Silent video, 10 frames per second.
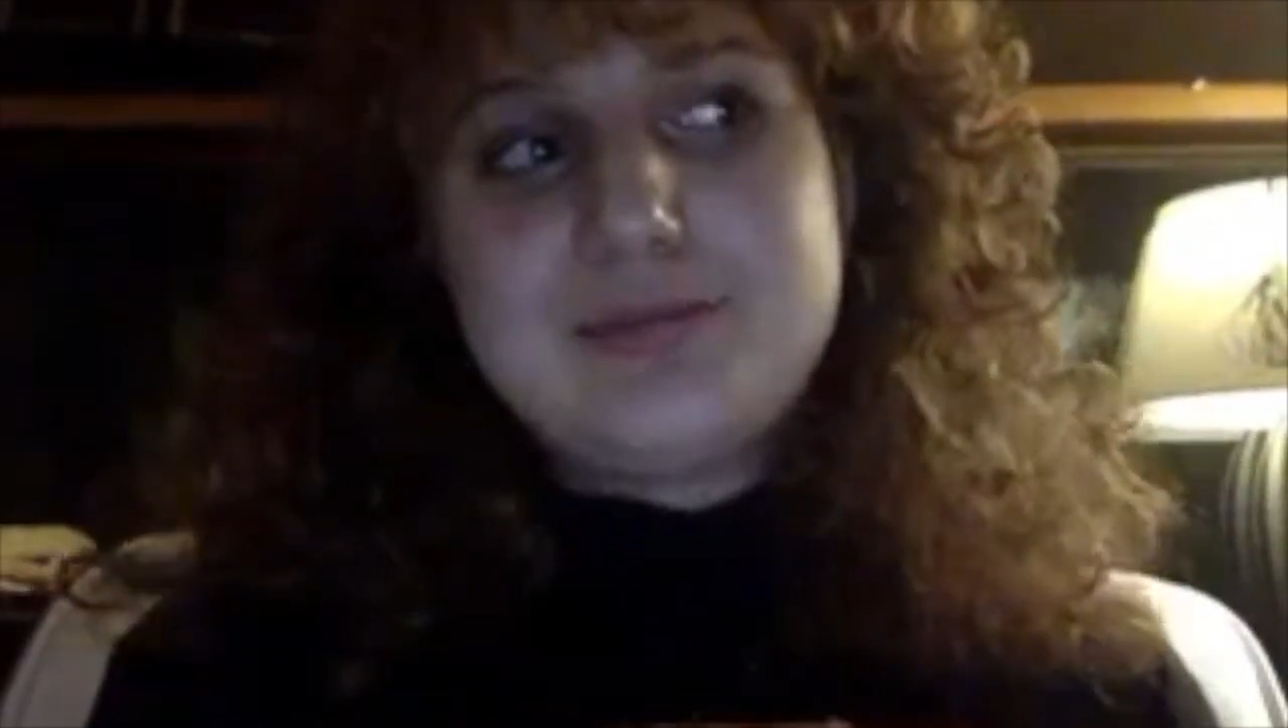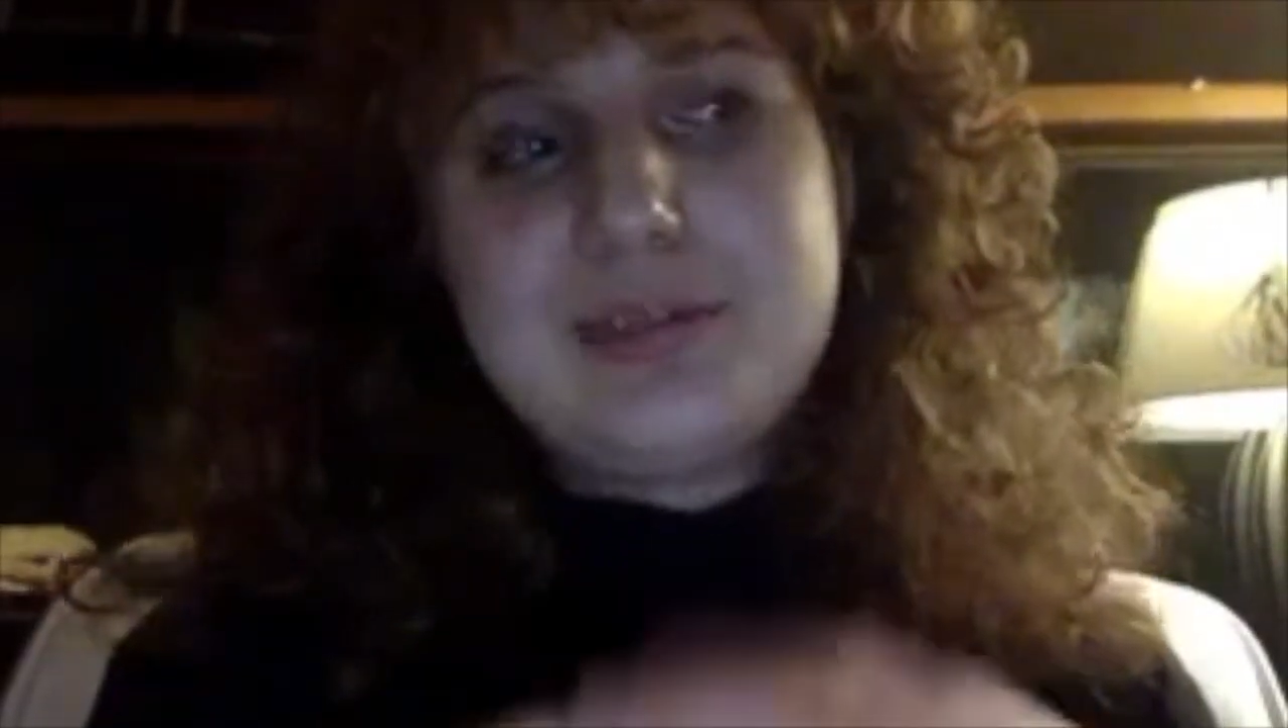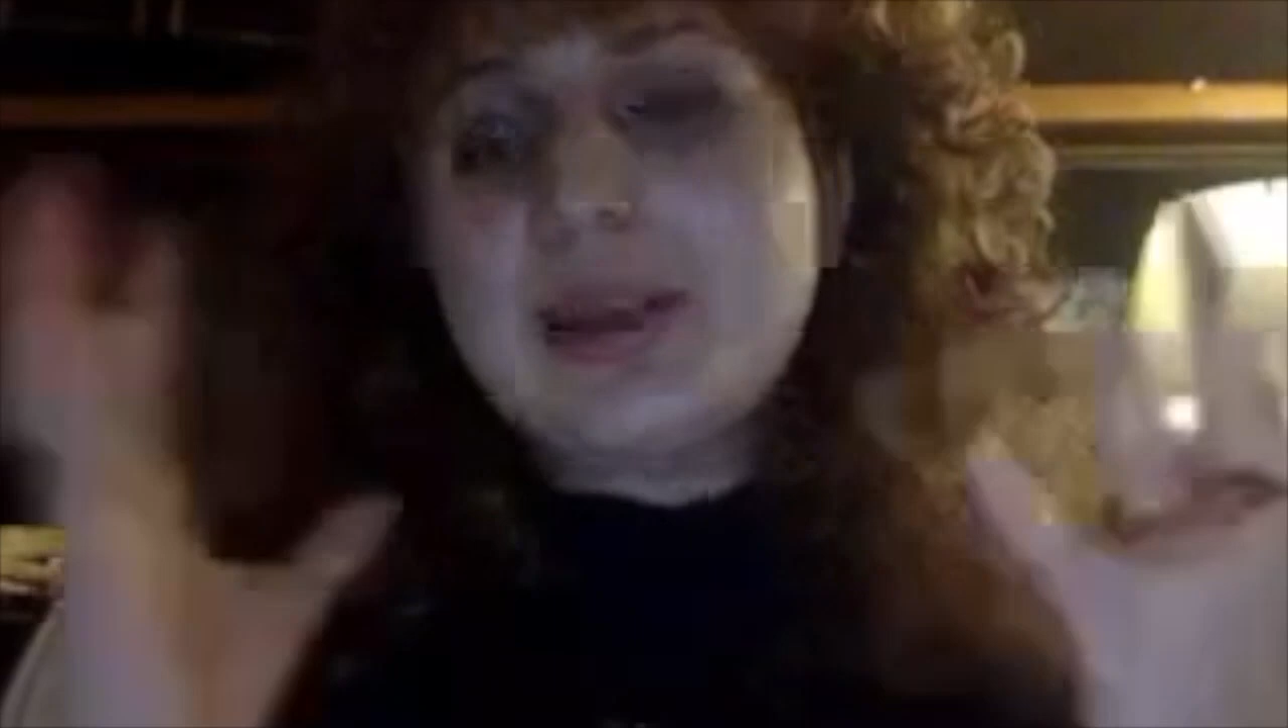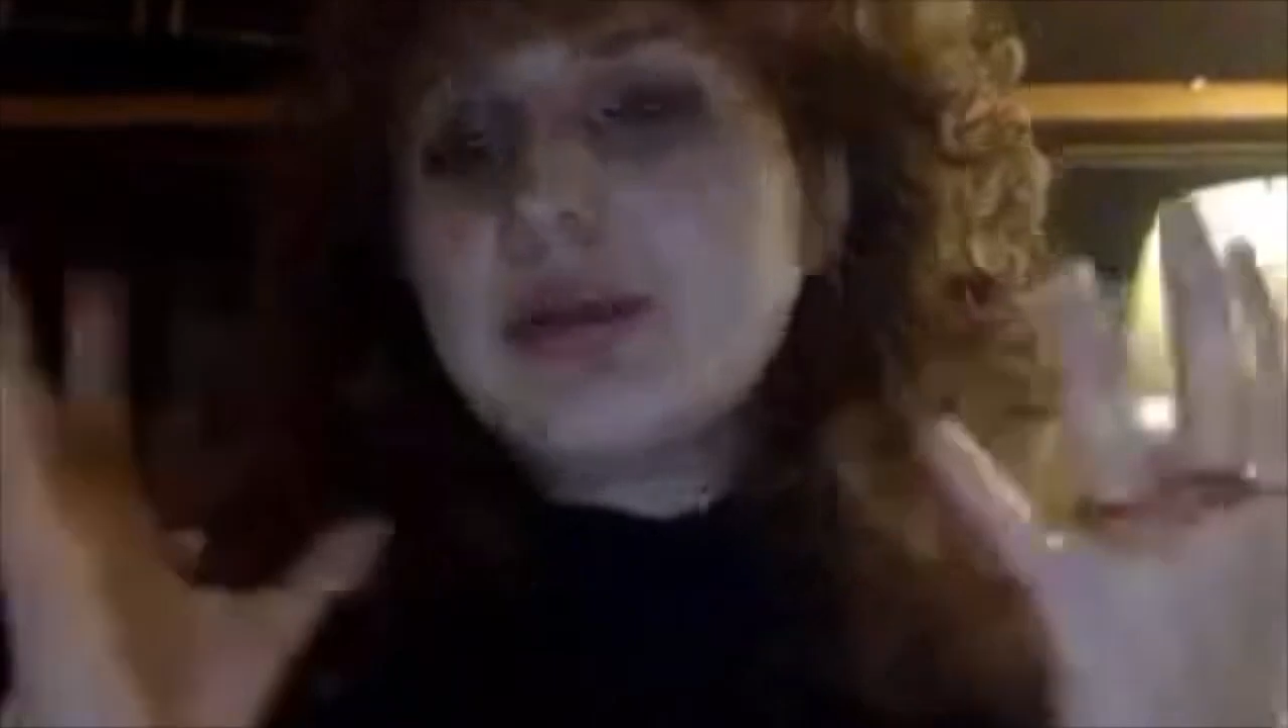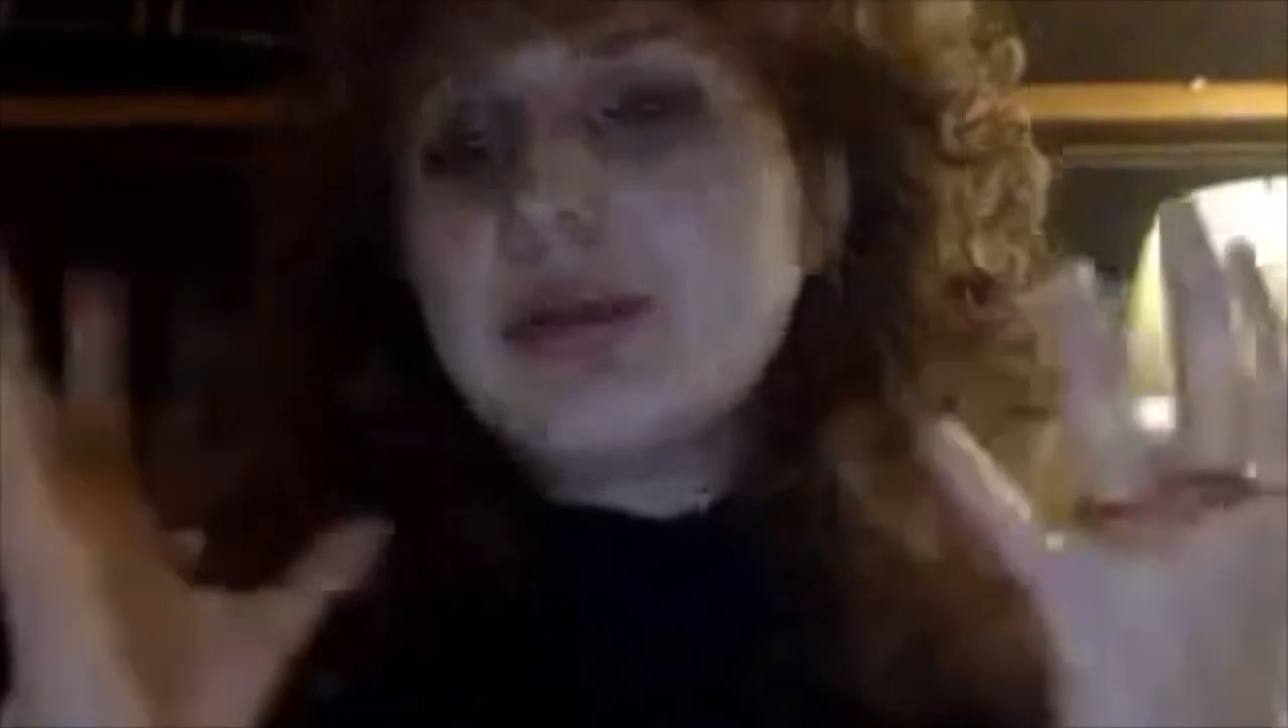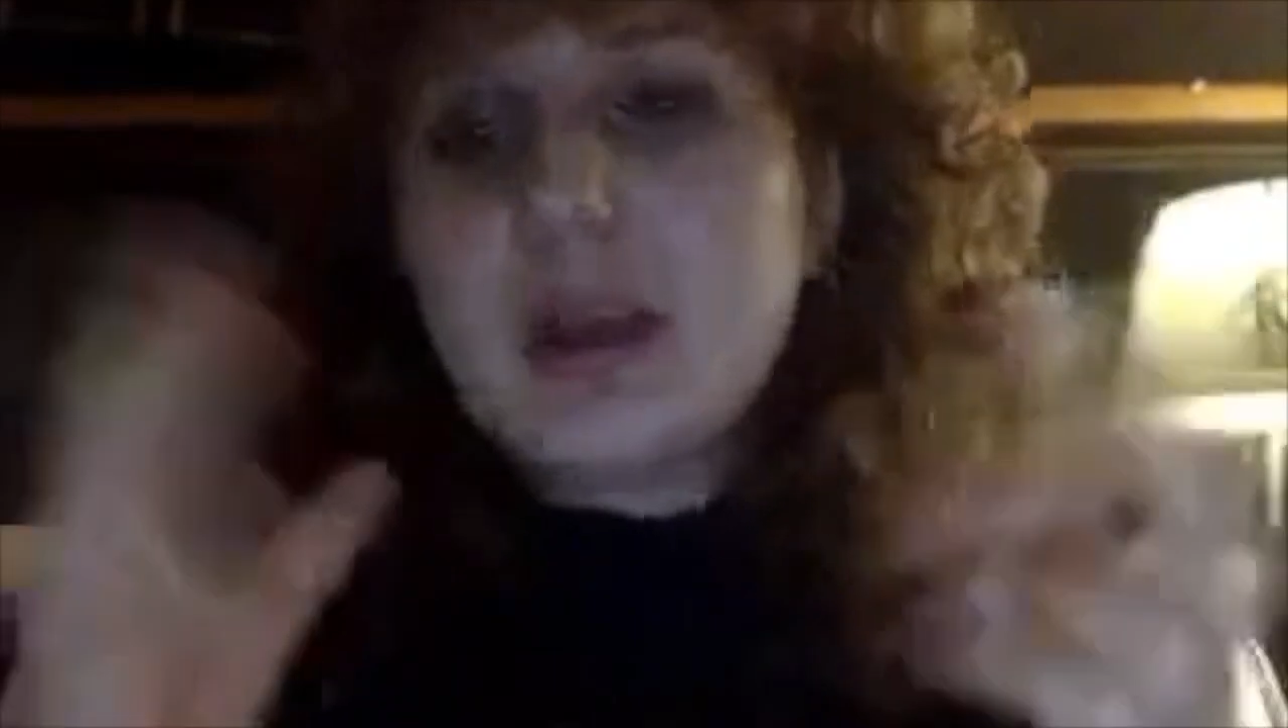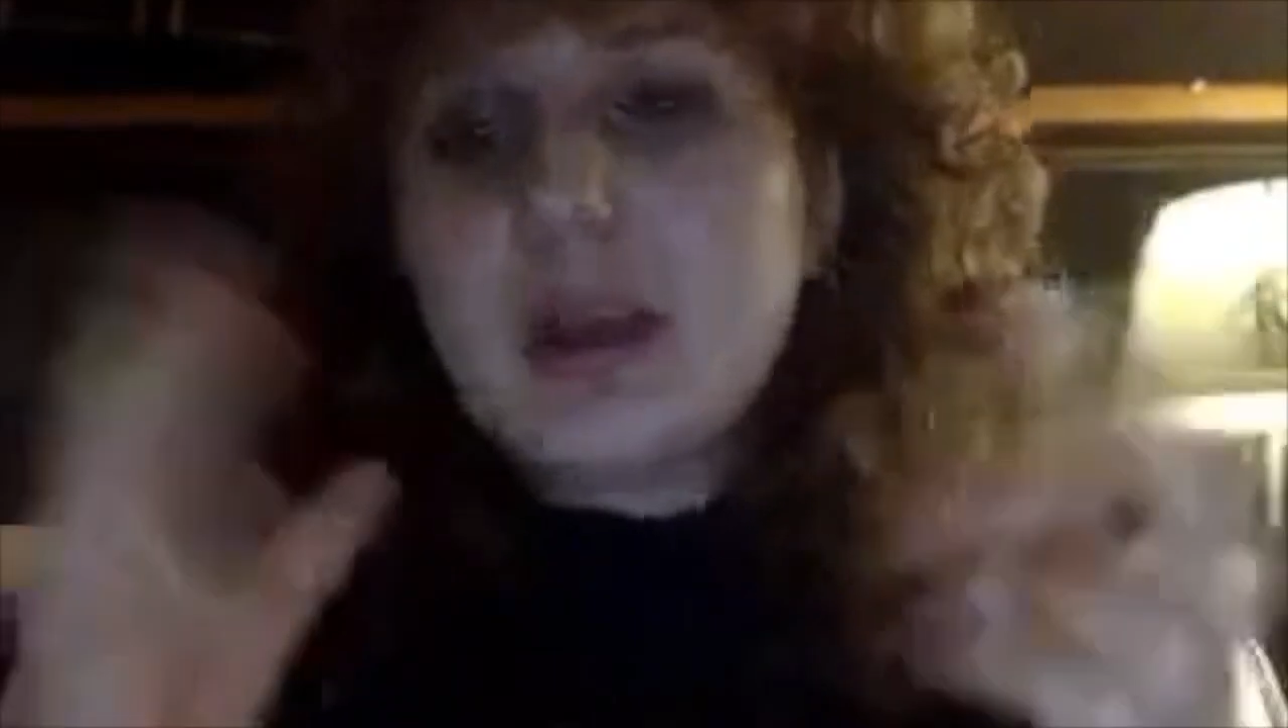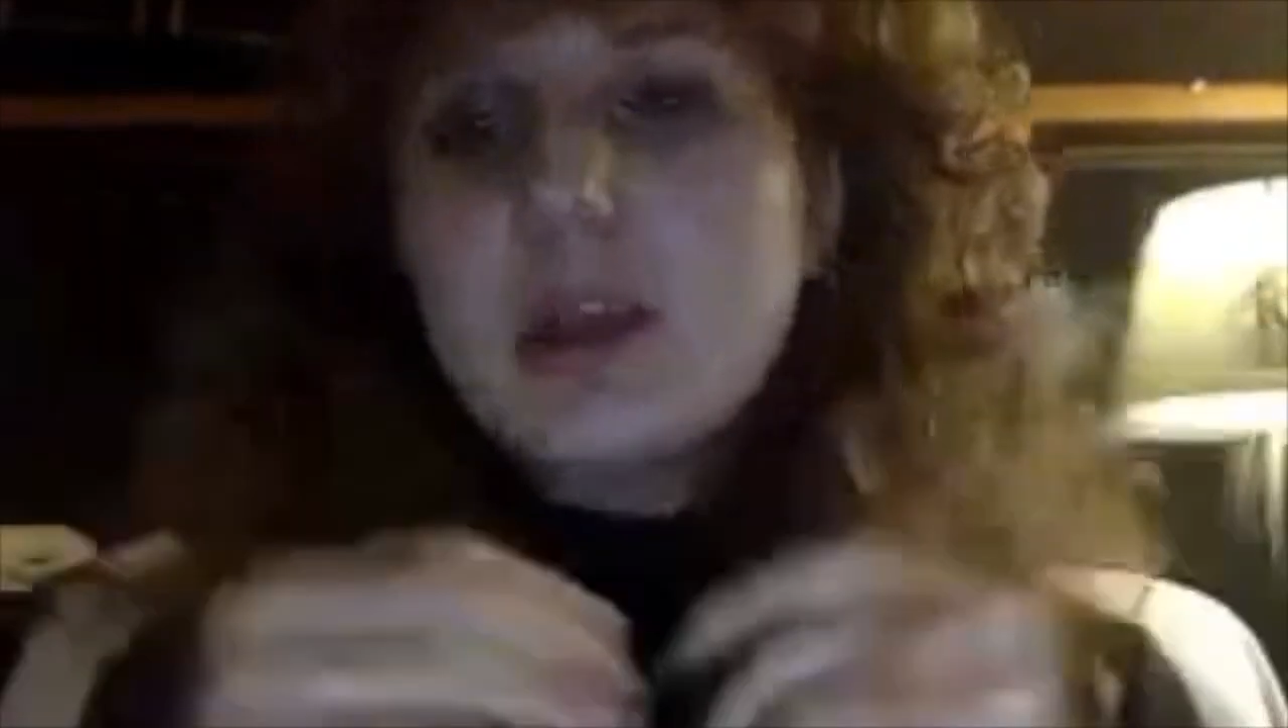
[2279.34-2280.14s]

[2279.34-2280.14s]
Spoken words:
Yeah, so, like,